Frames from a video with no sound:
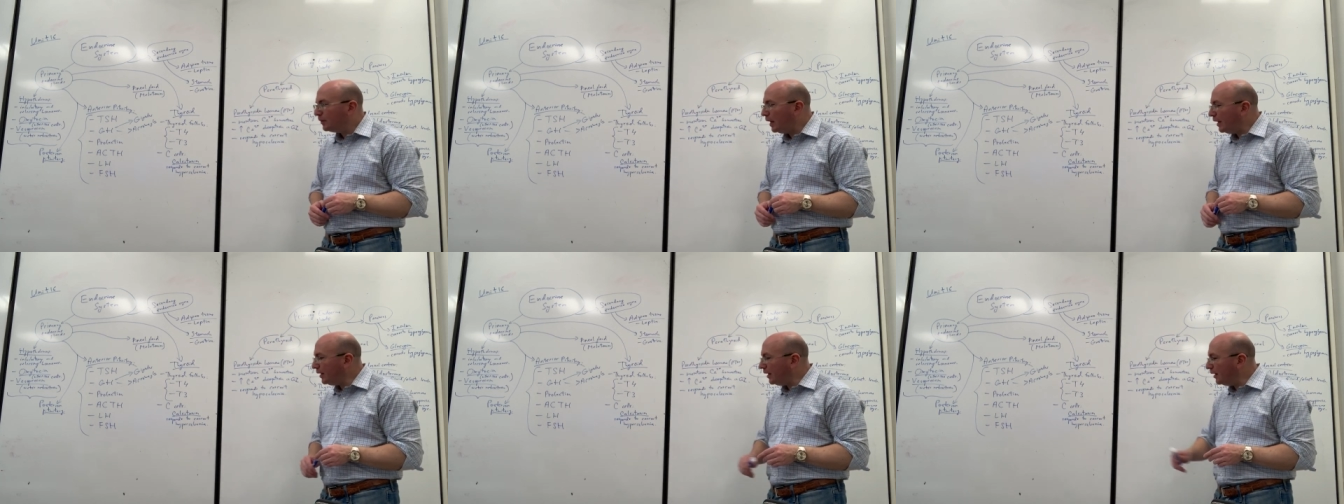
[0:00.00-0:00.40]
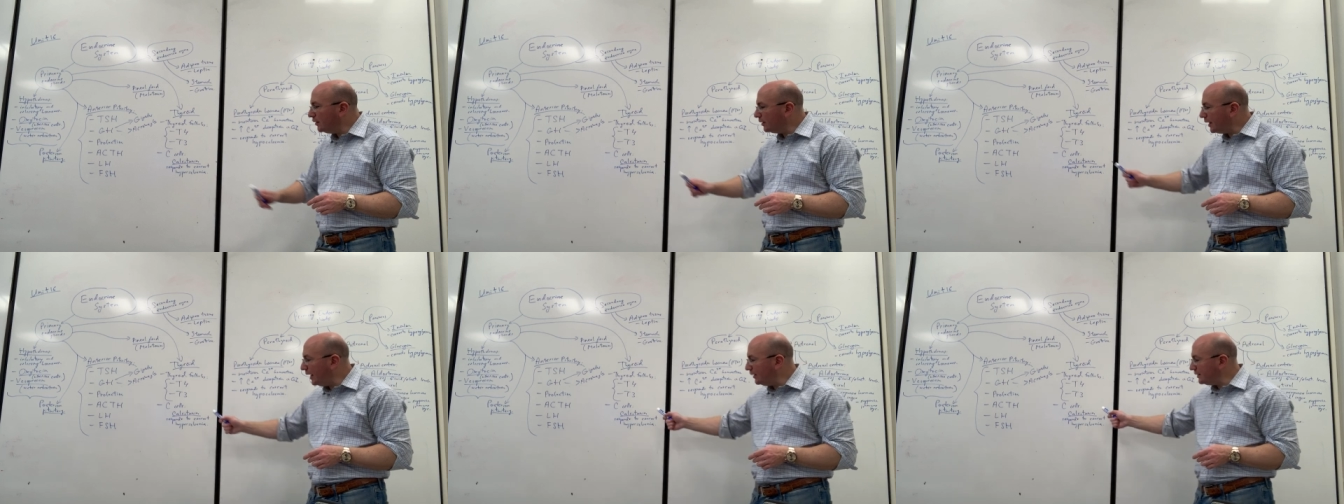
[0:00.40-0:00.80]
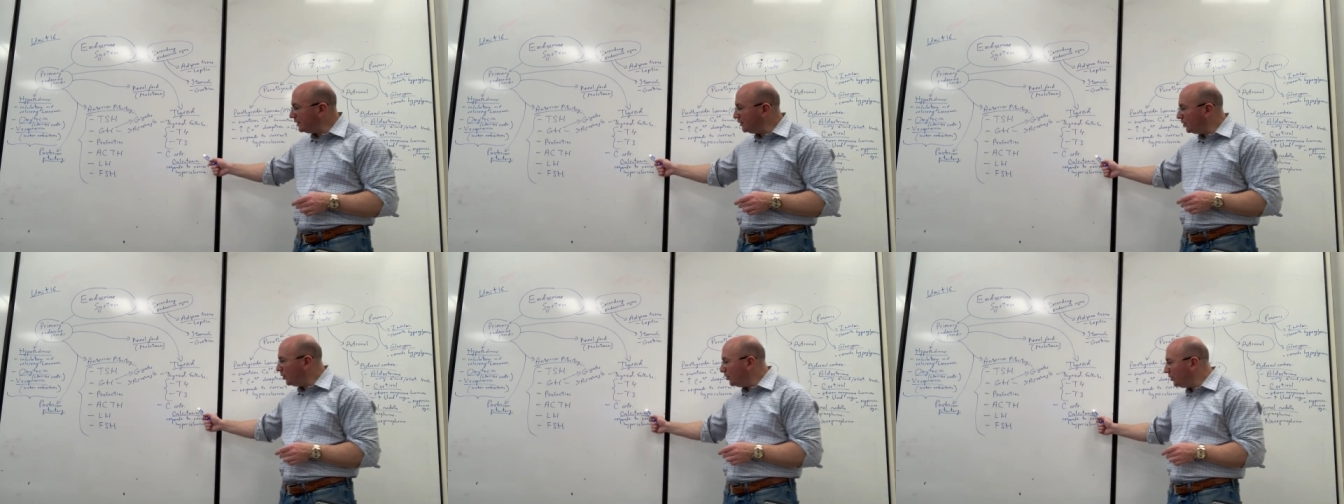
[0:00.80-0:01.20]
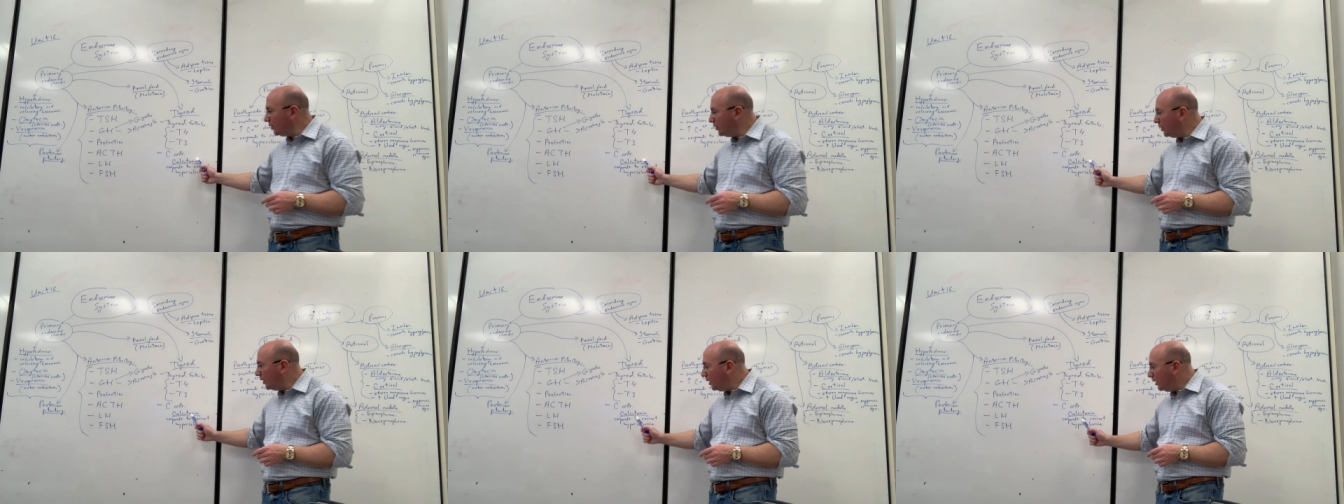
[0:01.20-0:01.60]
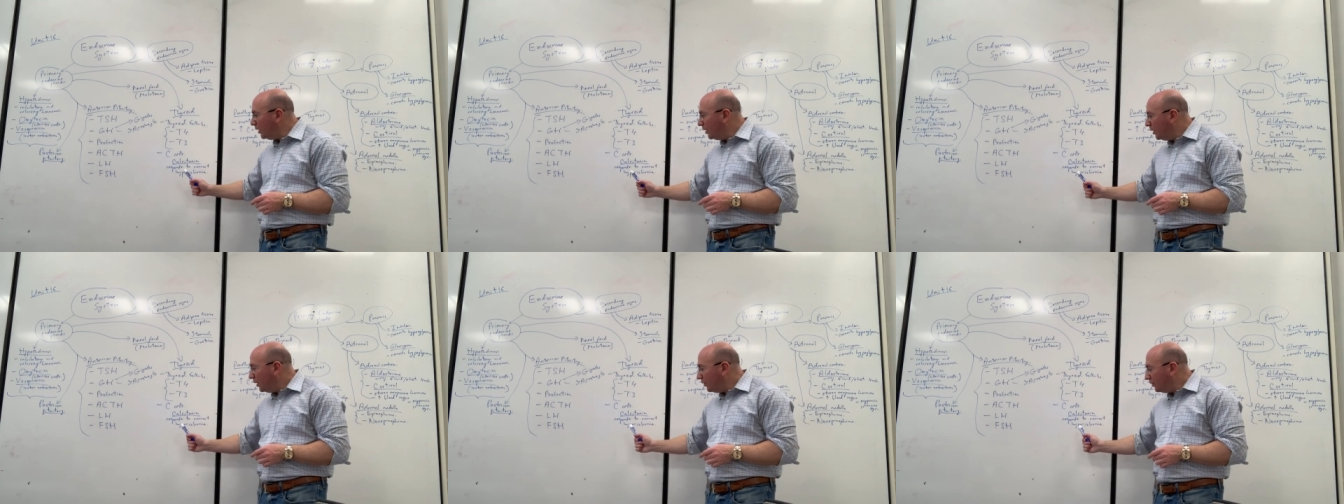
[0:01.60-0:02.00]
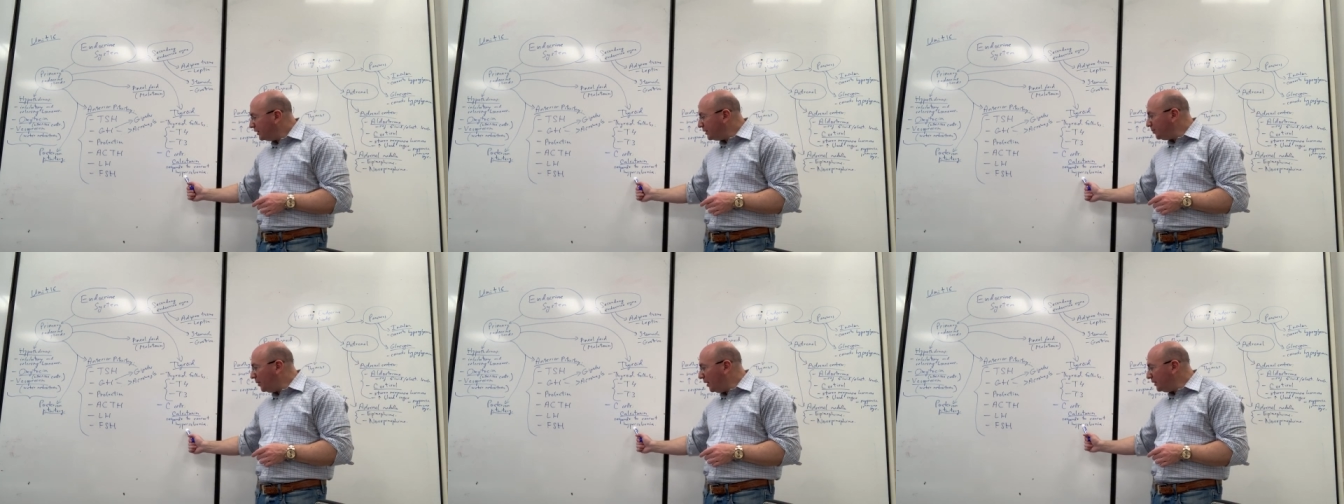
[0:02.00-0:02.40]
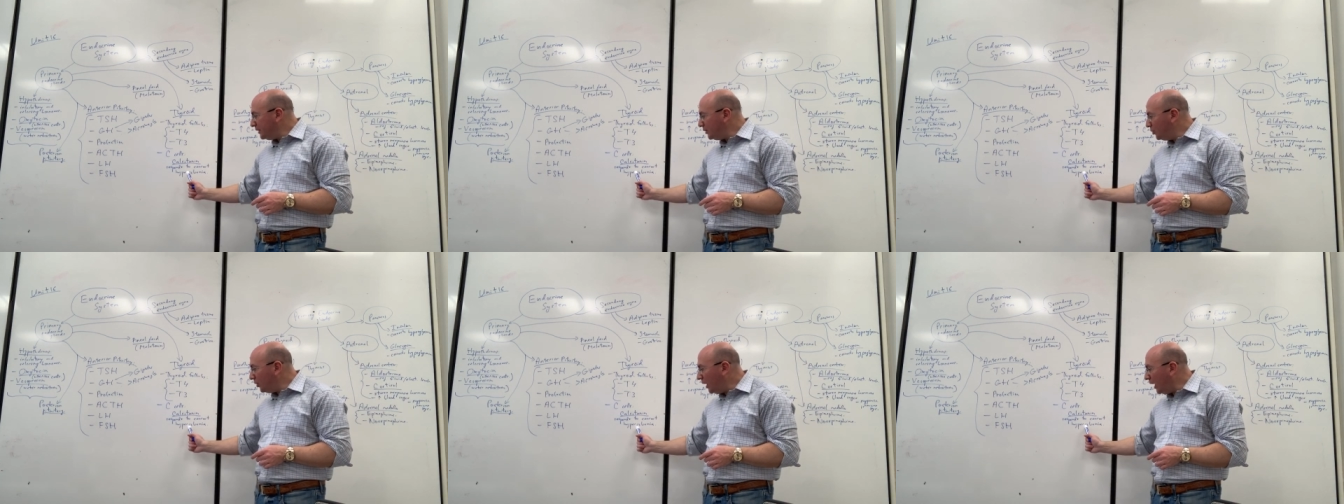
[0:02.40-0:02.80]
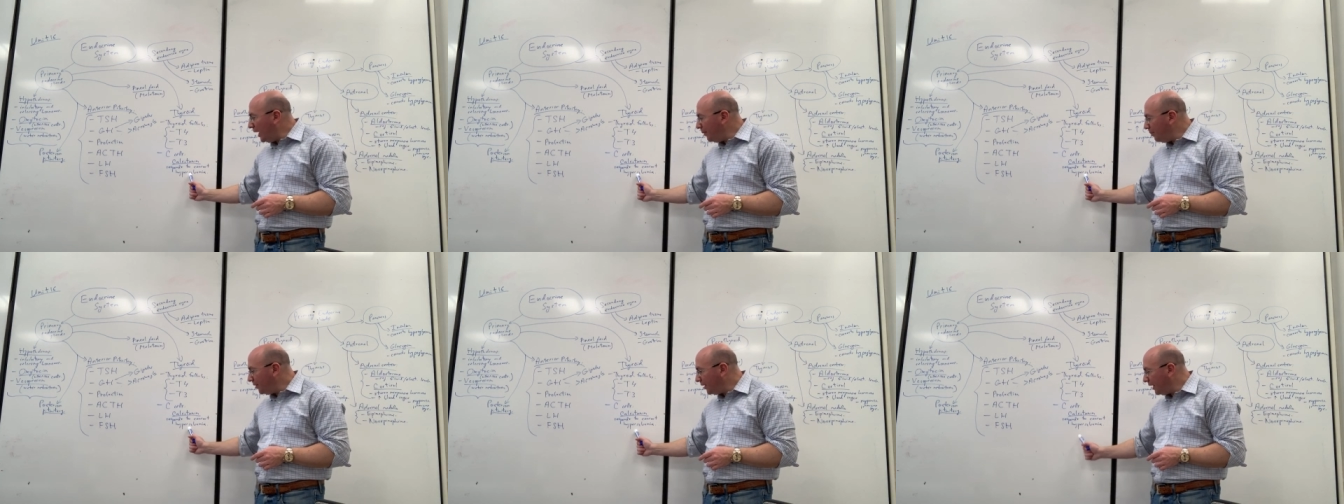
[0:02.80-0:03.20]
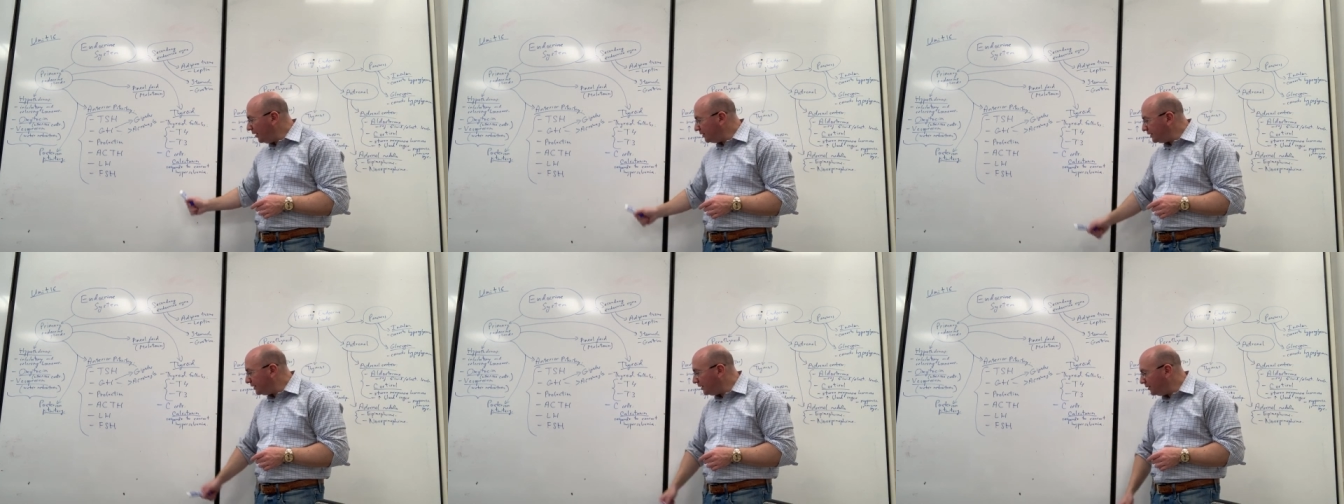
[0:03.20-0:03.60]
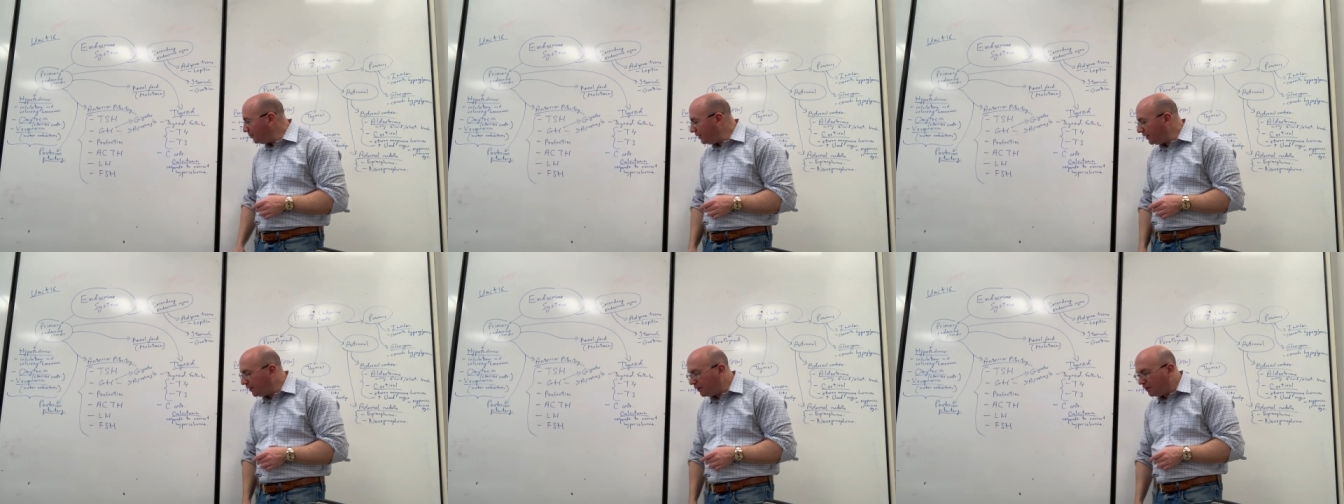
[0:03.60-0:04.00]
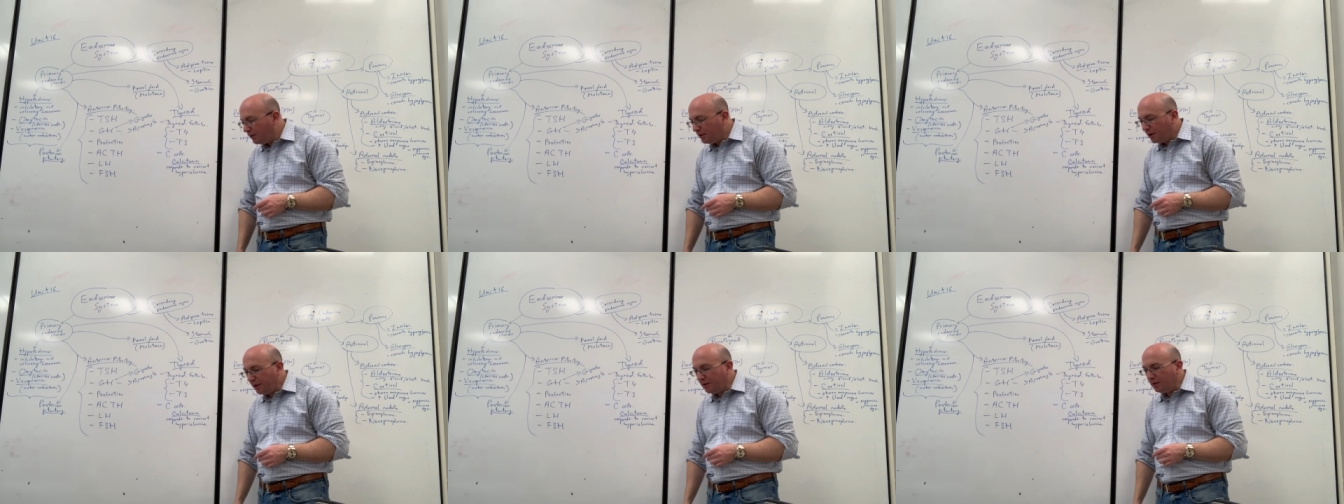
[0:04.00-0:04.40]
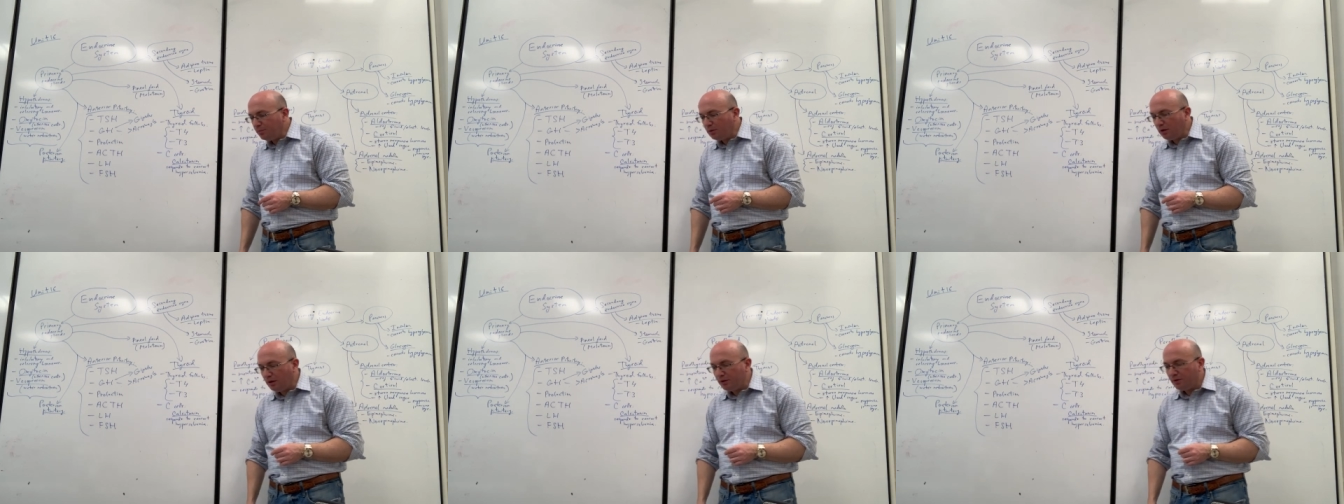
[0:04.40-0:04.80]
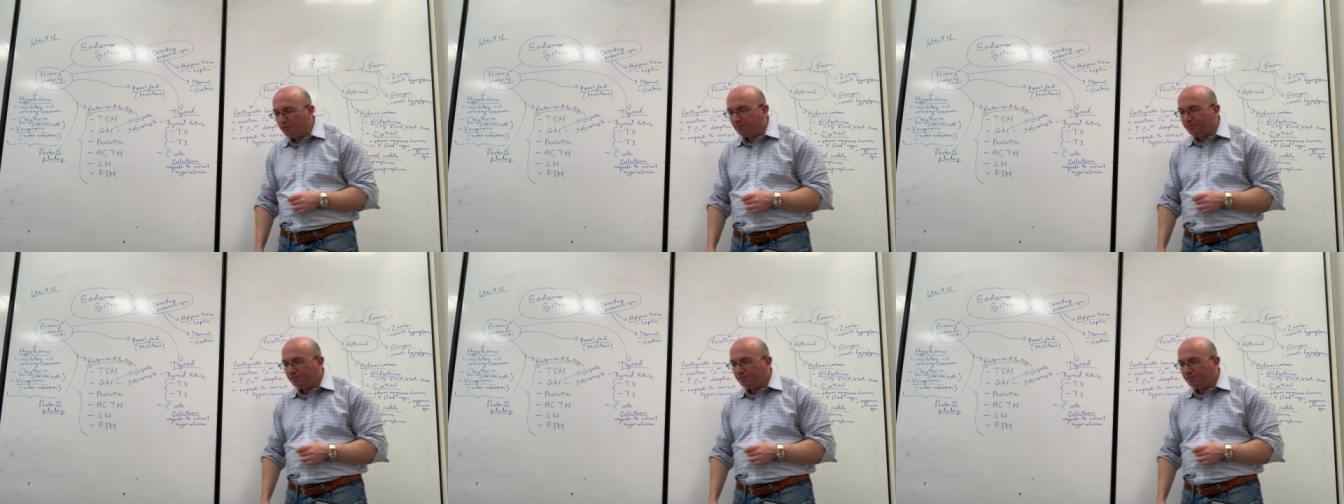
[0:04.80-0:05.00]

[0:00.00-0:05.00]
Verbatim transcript: Again, calcitonin responds to hypercalcemia in the blood.